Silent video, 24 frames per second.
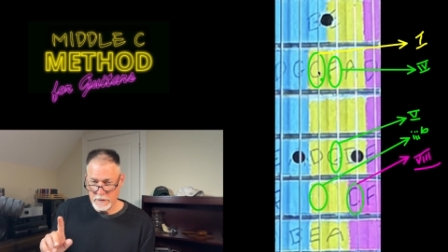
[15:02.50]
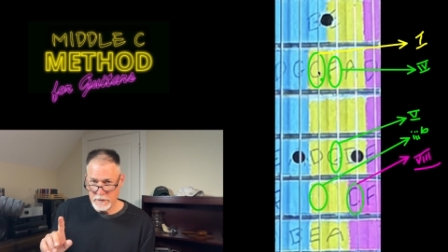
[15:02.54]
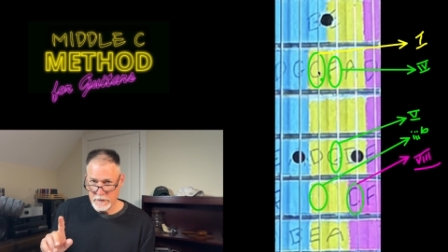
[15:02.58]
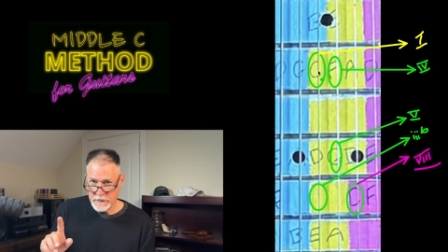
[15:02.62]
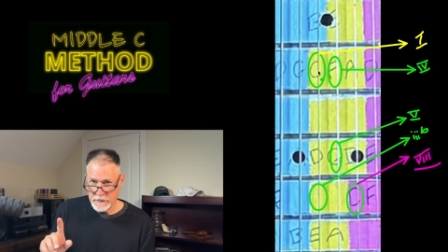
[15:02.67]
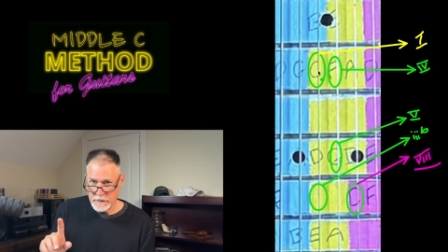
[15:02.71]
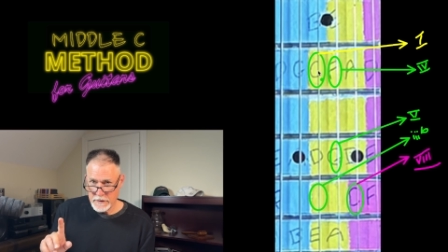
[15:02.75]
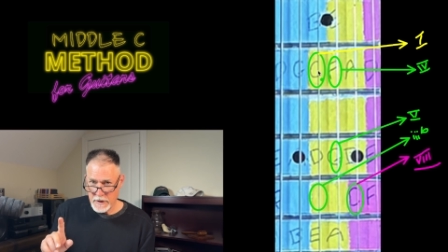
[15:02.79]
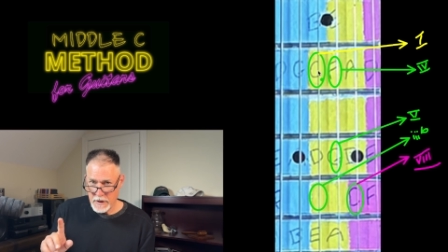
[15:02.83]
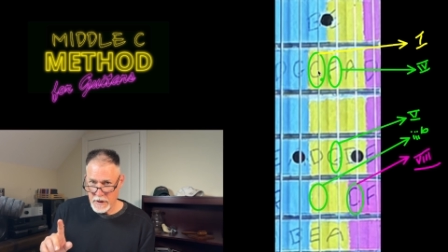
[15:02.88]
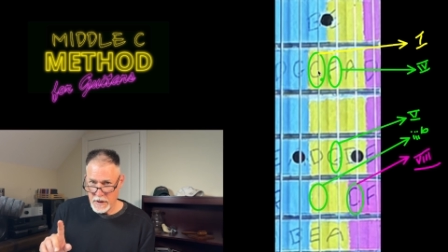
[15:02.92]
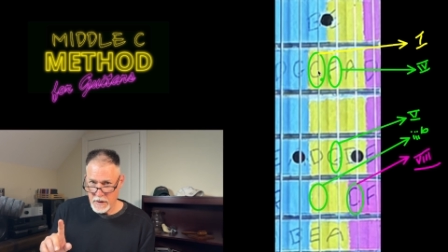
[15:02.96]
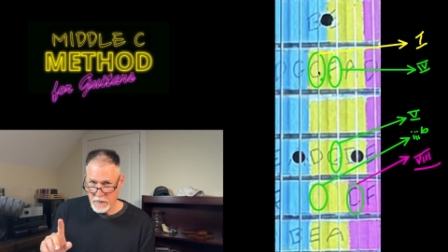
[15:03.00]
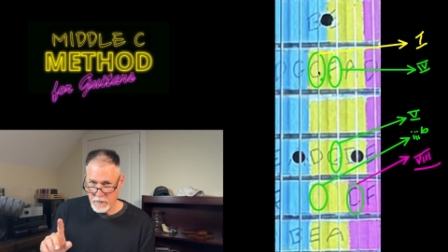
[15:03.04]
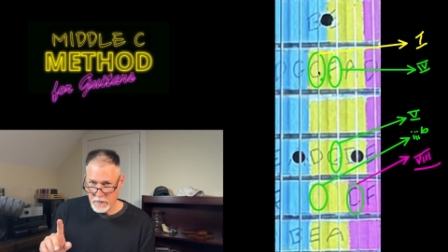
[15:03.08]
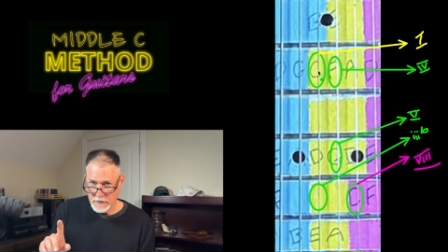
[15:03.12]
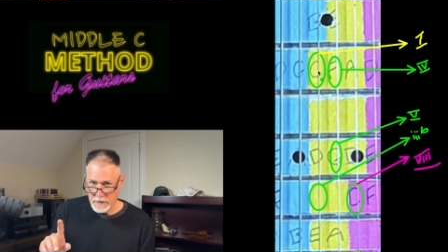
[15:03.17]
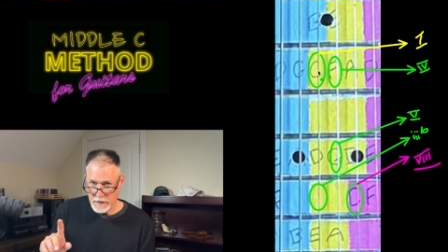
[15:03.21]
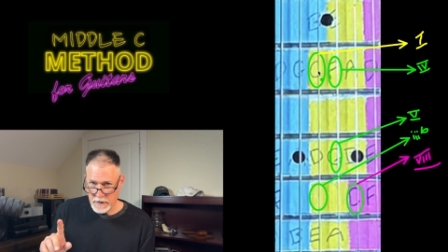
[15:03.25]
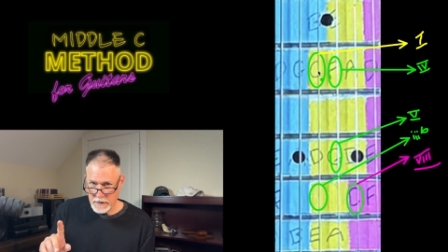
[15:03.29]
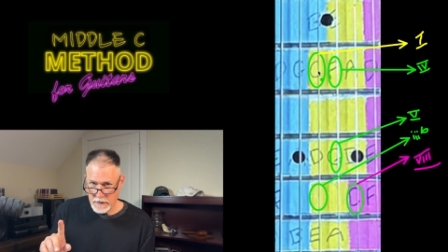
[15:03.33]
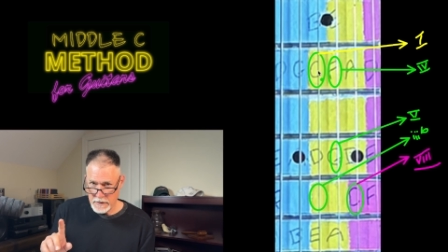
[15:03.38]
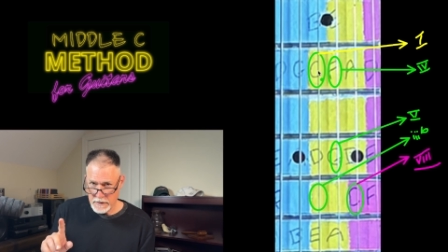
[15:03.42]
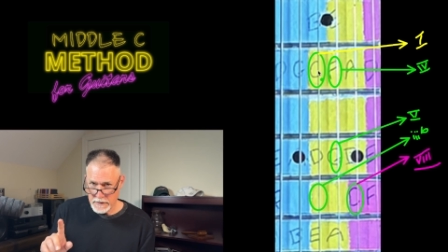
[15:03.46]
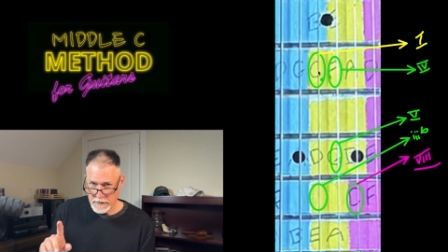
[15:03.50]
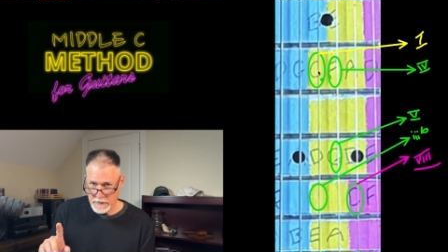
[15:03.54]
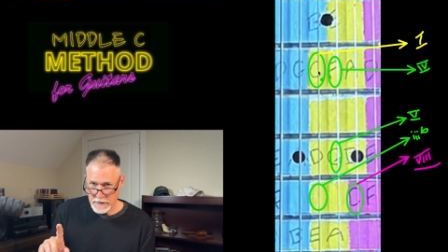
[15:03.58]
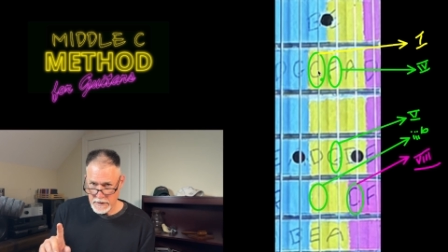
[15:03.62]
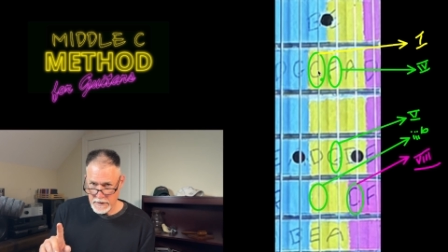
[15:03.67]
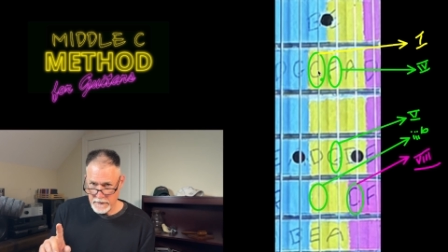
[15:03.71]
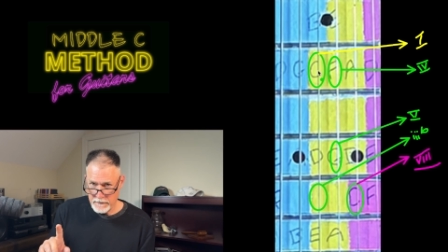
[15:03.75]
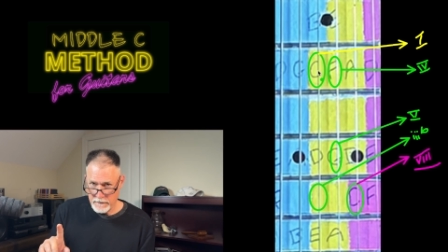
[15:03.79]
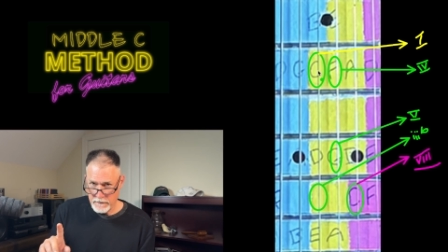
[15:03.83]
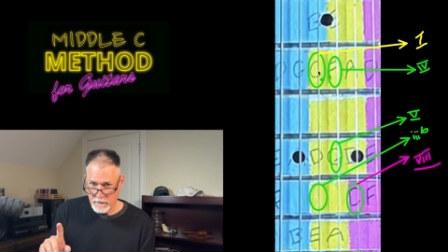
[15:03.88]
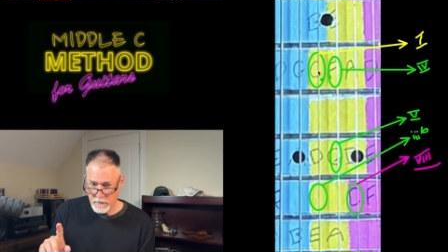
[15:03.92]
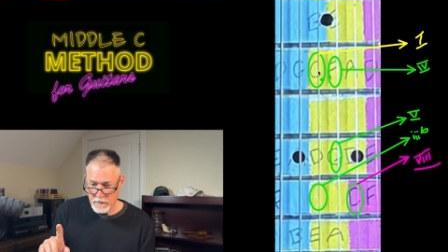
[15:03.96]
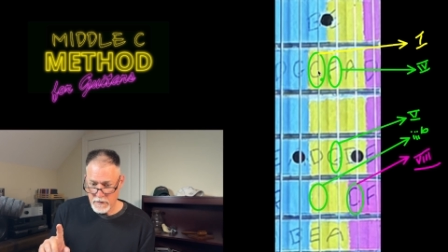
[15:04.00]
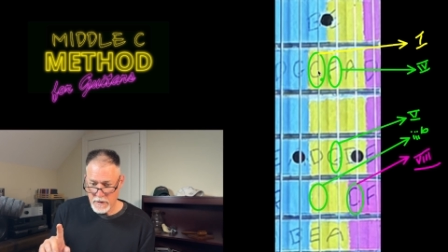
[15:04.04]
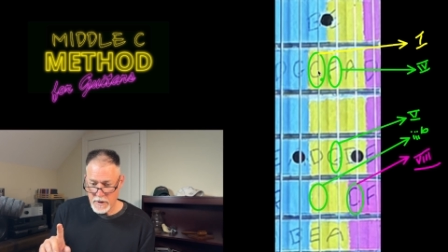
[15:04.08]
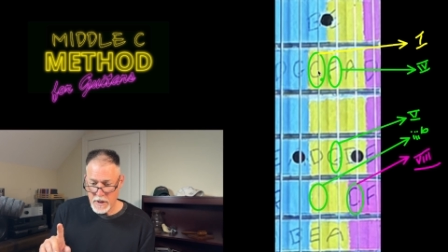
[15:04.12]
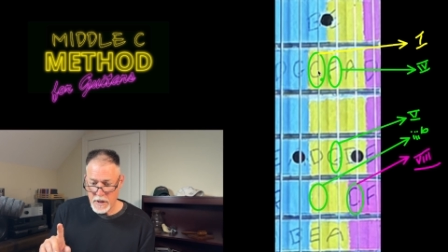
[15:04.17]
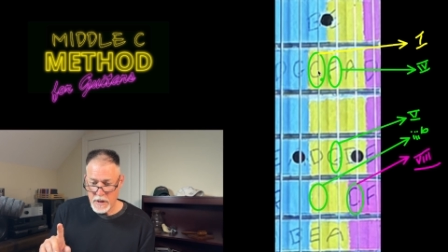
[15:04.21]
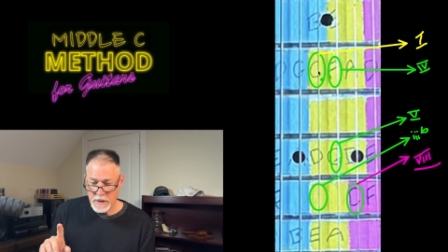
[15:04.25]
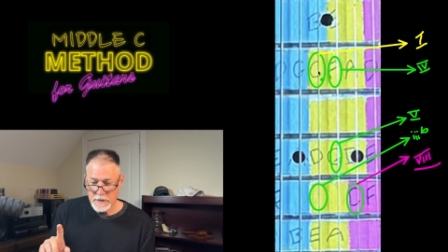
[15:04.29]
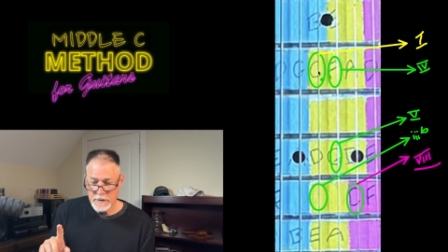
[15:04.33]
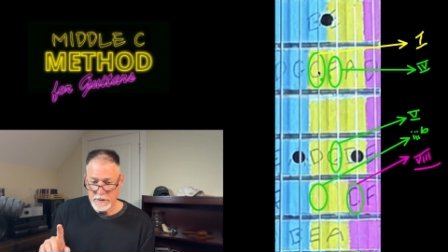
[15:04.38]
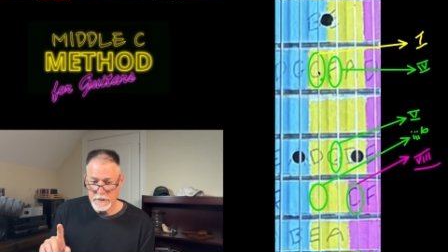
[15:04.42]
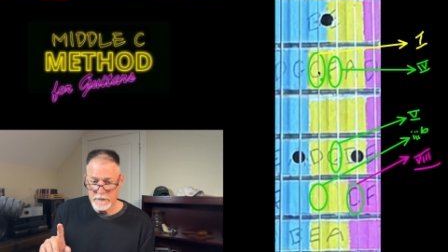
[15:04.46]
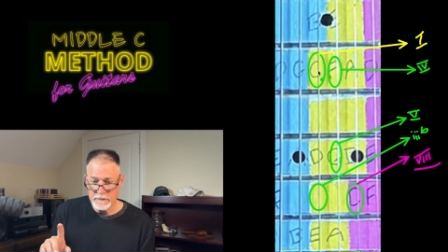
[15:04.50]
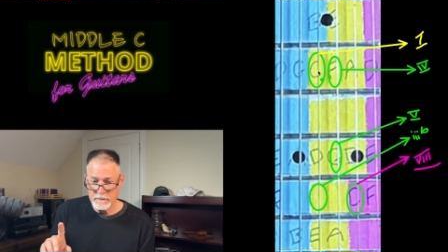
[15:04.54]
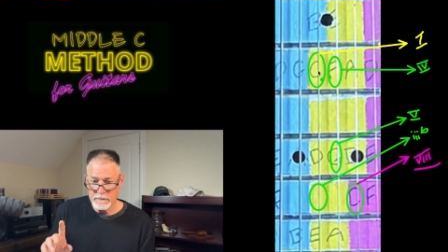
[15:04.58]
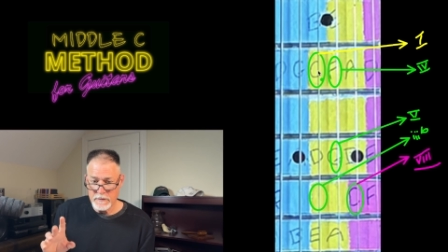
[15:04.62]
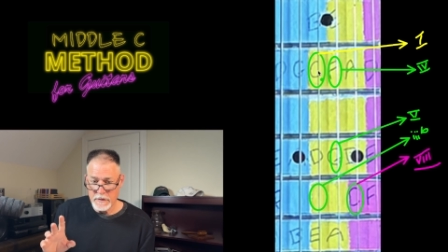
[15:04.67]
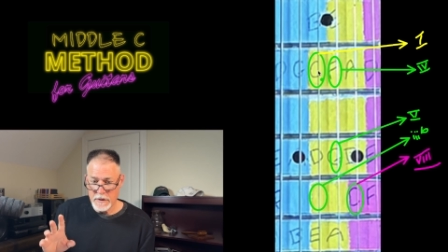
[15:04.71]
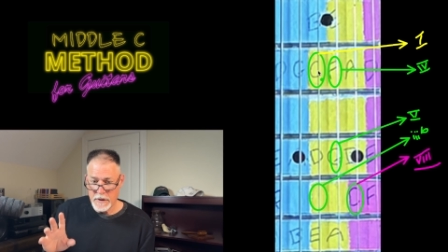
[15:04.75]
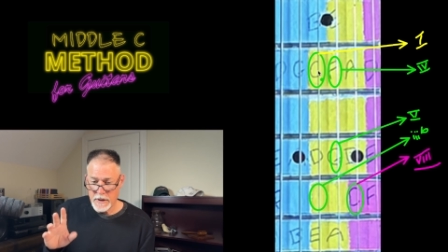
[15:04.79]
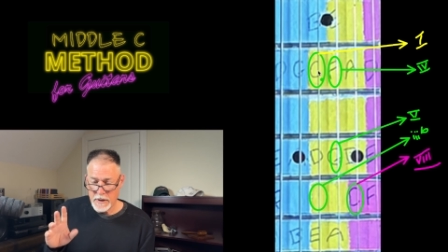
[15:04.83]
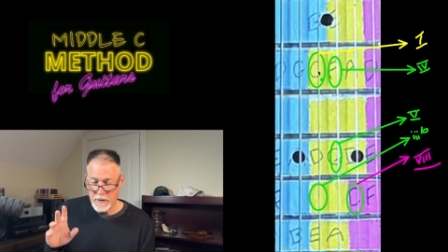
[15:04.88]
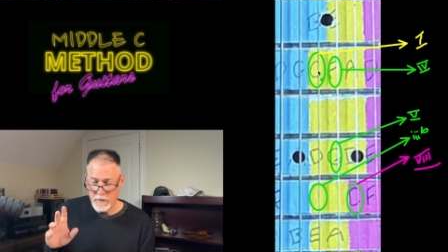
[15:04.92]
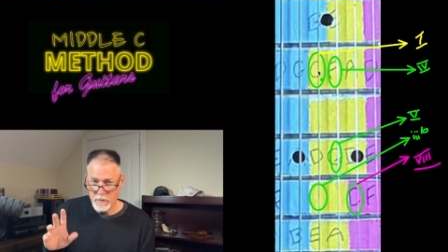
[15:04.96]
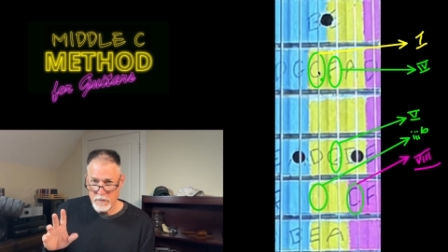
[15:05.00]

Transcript: staying within the C4 octave, right?